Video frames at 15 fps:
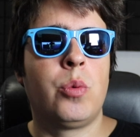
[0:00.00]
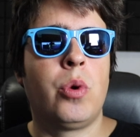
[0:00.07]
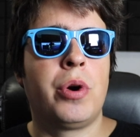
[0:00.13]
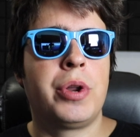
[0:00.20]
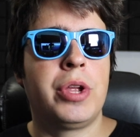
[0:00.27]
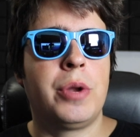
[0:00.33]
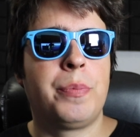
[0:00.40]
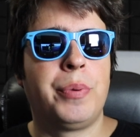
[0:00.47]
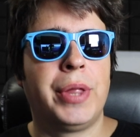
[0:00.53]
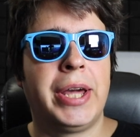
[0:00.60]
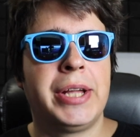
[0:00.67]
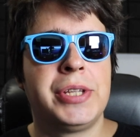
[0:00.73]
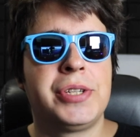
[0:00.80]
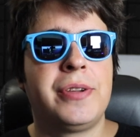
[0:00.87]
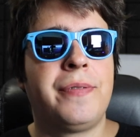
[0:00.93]
water your
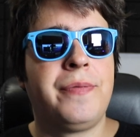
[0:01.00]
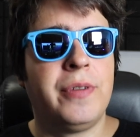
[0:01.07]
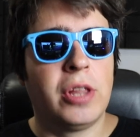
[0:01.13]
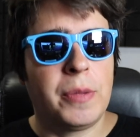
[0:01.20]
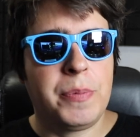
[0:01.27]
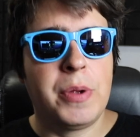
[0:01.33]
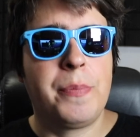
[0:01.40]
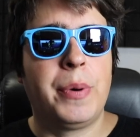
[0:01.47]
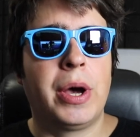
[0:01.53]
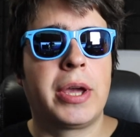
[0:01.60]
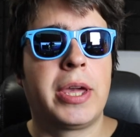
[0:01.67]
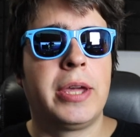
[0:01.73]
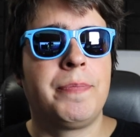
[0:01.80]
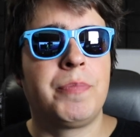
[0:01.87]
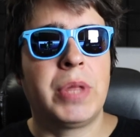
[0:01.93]
plants, fill up your
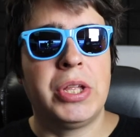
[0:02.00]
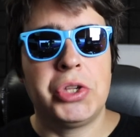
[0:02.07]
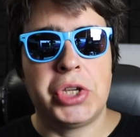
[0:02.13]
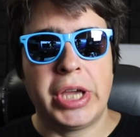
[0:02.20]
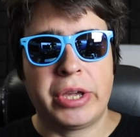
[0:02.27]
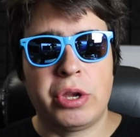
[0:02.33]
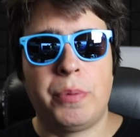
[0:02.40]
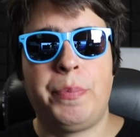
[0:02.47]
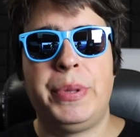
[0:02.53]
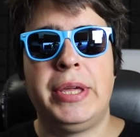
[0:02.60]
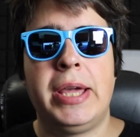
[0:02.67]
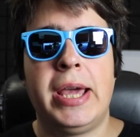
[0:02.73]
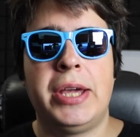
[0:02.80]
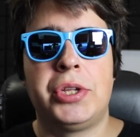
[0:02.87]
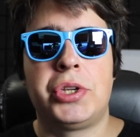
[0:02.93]
bucket and check your
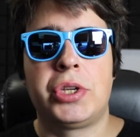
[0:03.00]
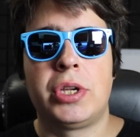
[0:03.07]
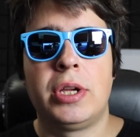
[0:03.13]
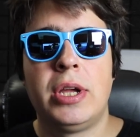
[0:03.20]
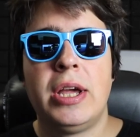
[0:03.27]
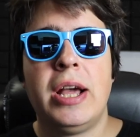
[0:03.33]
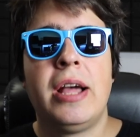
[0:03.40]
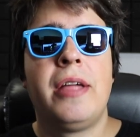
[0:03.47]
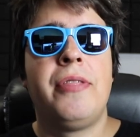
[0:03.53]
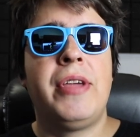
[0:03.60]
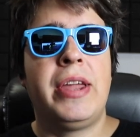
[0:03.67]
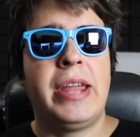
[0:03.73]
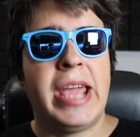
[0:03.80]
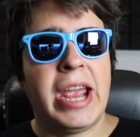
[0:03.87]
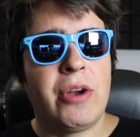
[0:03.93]
pH
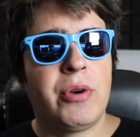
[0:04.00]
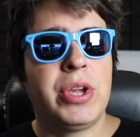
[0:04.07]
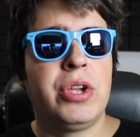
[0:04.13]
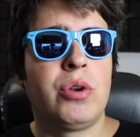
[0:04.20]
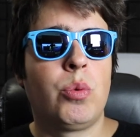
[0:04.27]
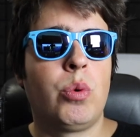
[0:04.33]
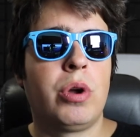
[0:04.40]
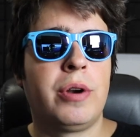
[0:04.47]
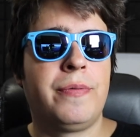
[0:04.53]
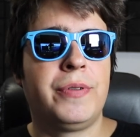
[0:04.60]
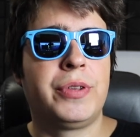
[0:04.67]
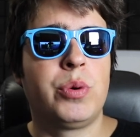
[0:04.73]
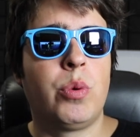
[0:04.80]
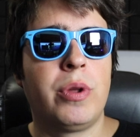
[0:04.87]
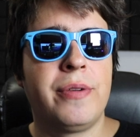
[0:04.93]
then aerate your water
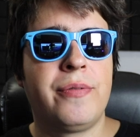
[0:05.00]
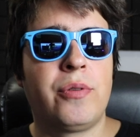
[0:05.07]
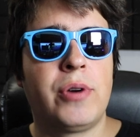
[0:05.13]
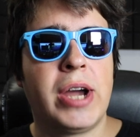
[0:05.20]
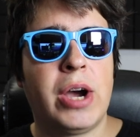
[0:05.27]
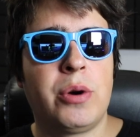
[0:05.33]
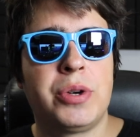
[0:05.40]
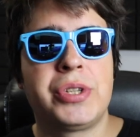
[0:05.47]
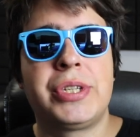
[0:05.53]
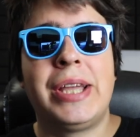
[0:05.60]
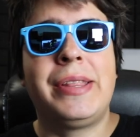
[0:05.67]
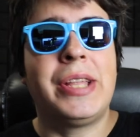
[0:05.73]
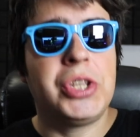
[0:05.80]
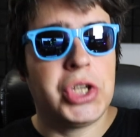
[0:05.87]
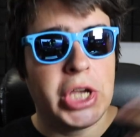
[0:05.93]
for 24 hours
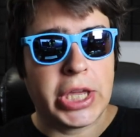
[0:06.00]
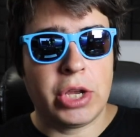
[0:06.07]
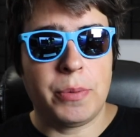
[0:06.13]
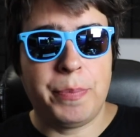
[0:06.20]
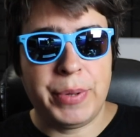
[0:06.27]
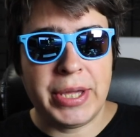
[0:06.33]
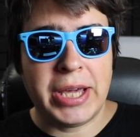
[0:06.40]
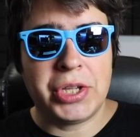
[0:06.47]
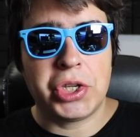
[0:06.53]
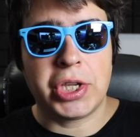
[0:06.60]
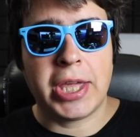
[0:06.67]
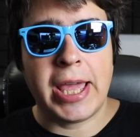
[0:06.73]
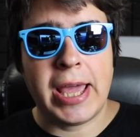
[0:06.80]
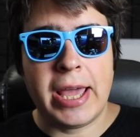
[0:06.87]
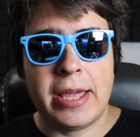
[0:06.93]
and then check your pH
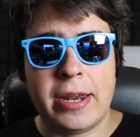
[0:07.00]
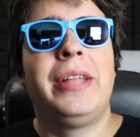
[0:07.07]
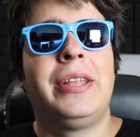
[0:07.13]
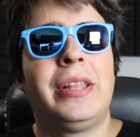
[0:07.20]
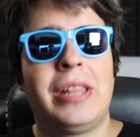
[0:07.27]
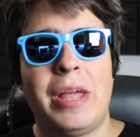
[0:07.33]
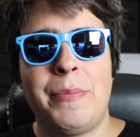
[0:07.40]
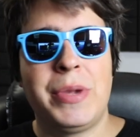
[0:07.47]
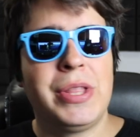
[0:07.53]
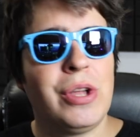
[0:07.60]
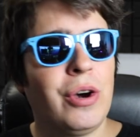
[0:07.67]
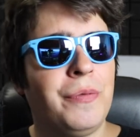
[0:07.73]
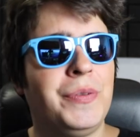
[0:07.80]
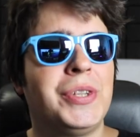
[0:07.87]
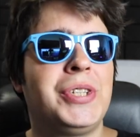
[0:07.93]
again and then let me
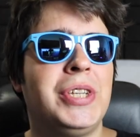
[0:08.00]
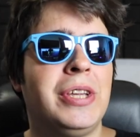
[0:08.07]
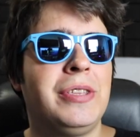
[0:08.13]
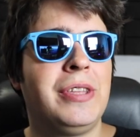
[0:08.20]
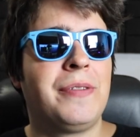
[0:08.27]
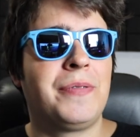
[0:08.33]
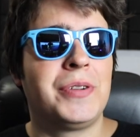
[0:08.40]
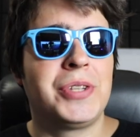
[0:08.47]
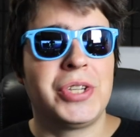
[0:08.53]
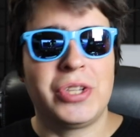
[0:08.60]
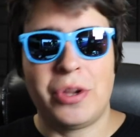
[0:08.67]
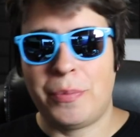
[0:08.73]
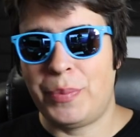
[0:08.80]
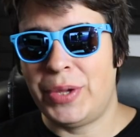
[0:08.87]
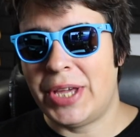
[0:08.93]
know if you see a difference in
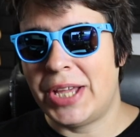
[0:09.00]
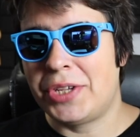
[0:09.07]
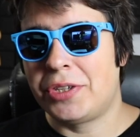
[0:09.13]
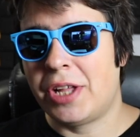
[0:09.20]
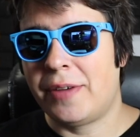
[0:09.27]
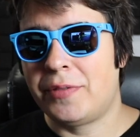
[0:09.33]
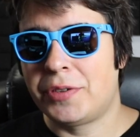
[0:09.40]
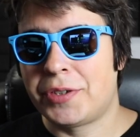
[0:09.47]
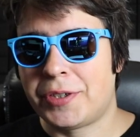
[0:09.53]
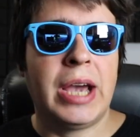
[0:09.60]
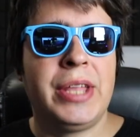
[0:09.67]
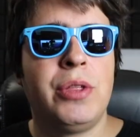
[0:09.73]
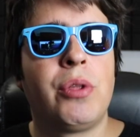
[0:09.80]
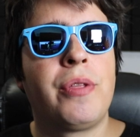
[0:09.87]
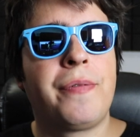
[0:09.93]
your pH levels.
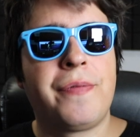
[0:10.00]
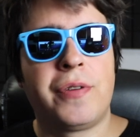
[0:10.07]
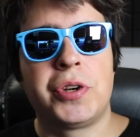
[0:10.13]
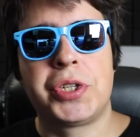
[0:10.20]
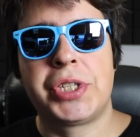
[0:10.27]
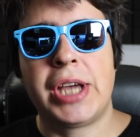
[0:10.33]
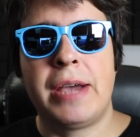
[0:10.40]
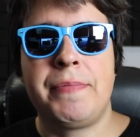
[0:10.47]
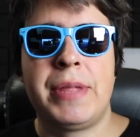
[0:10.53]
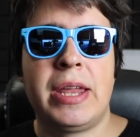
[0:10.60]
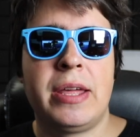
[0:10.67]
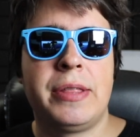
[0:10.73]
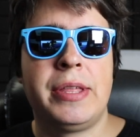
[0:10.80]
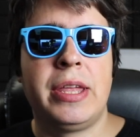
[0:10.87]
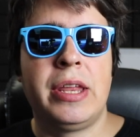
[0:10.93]
I know the first time
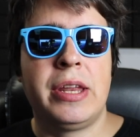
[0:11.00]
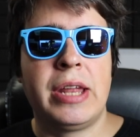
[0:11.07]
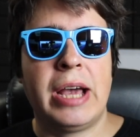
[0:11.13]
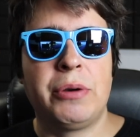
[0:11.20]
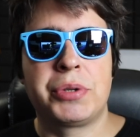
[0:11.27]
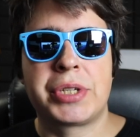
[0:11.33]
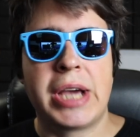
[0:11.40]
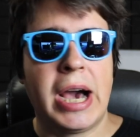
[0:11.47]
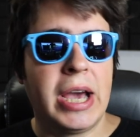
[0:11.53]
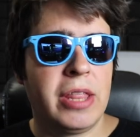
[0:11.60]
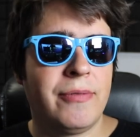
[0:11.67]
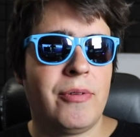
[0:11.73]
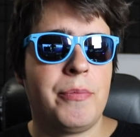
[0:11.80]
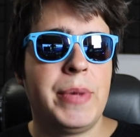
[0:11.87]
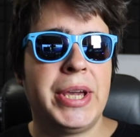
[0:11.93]
that I did it I was
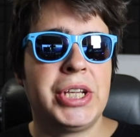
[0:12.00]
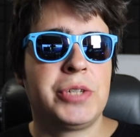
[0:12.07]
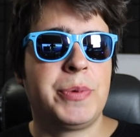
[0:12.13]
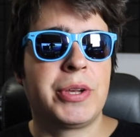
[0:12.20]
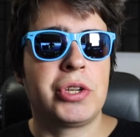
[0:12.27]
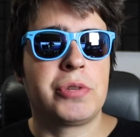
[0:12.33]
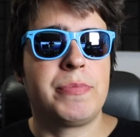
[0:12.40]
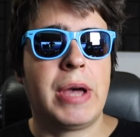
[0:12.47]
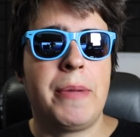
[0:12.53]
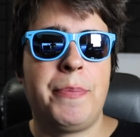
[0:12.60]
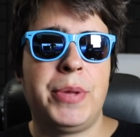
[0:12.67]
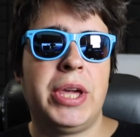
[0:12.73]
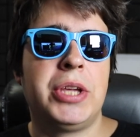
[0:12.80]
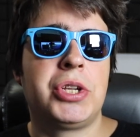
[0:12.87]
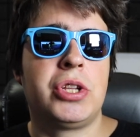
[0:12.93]
kind of amazed because my
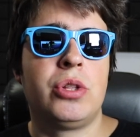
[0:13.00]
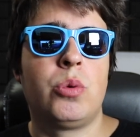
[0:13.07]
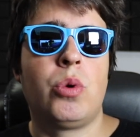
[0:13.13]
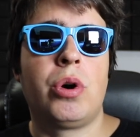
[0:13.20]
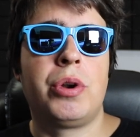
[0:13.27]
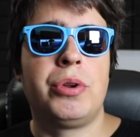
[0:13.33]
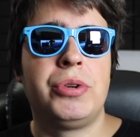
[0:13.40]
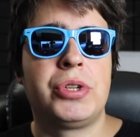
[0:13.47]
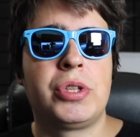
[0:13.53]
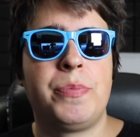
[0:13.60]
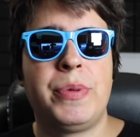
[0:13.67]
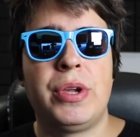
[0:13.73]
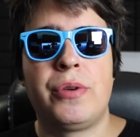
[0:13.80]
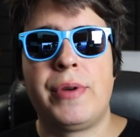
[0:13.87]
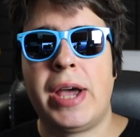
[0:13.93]
pH in the water used to
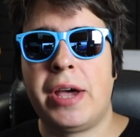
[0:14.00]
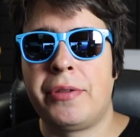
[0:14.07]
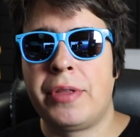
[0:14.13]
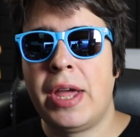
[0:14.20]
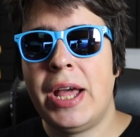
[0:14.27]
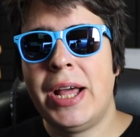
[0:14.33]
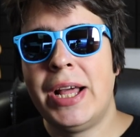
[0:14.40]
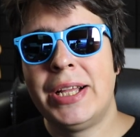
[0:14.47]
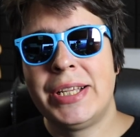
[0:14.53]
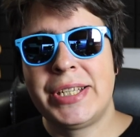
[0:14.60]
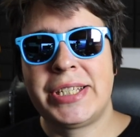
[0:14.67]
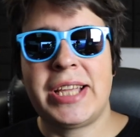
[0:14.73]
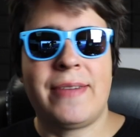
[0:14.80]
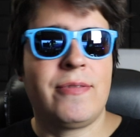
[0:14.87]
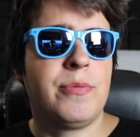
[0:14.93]
be around
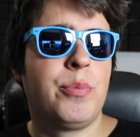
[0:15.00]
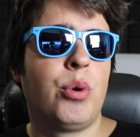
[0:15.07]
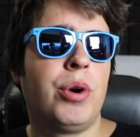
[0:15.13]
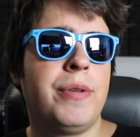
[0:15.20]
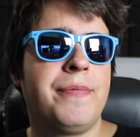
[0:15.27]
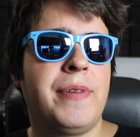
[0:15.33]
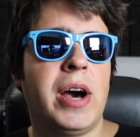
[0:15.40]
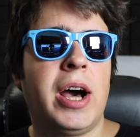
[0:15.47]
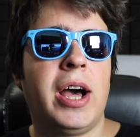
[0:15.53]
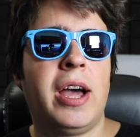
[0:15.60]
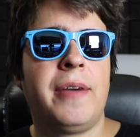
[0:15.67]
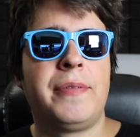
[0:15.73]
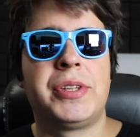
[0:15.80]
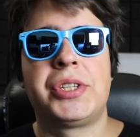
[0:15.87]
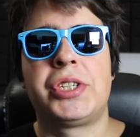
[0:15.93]

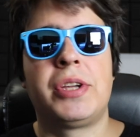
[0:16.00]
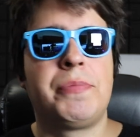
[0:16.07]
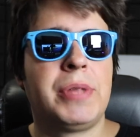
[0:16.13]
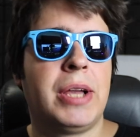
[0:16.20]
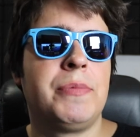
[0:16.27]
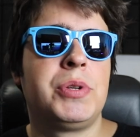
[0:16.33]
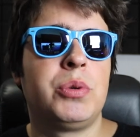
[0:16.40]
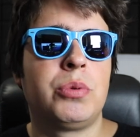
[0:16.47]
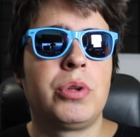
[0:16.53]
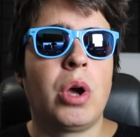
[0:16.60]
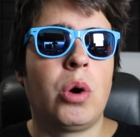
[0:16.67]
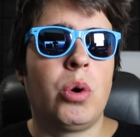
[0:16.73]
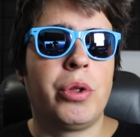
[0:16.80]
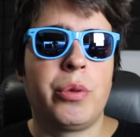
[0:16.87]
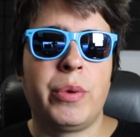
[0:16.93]
7.5 and sometimes it would
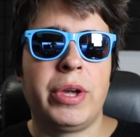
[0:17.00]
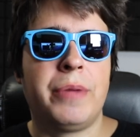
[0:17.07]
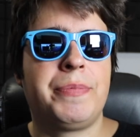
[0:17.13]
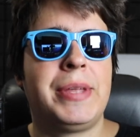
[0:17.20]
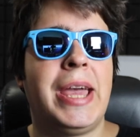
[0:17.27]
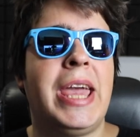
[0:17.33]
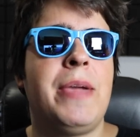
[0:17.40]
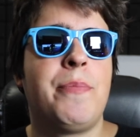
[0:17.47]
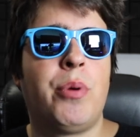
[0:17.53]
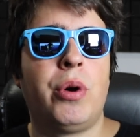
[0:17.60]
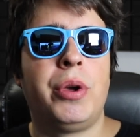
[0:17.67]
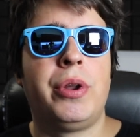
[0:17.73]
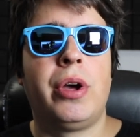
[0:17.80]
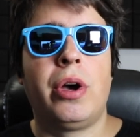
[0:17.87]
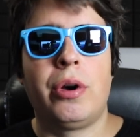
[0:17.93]
go all the way up to
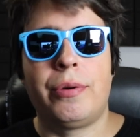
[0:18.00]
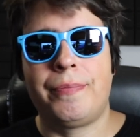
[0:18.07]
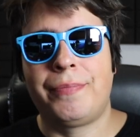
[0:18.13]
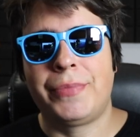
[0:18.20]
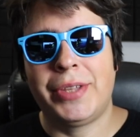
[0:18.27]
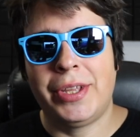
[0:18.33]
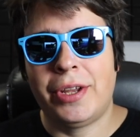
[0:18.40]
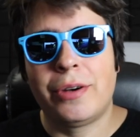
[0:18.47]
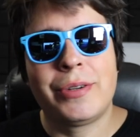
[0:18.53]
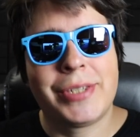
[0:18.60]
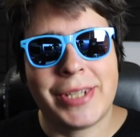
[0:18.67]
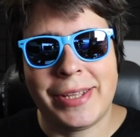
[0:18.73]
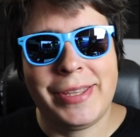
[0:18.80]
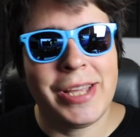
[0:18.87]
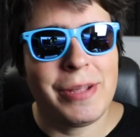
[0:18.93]
8.0 you know
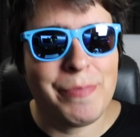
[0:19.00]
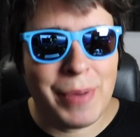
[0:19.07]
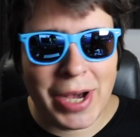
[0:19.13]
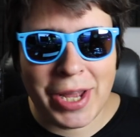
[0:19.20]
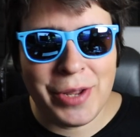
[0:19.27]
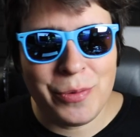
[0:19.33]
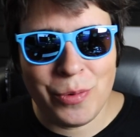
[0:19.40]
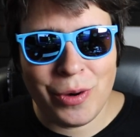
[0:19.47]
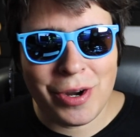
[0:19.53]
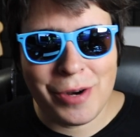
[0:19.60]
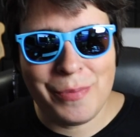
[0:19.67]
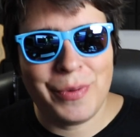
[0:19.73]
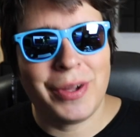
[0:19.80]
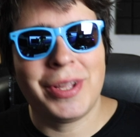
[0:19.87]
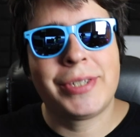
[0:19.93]
it's a dead body
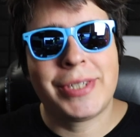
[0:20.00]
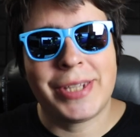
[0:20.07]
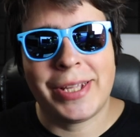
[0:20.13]
water but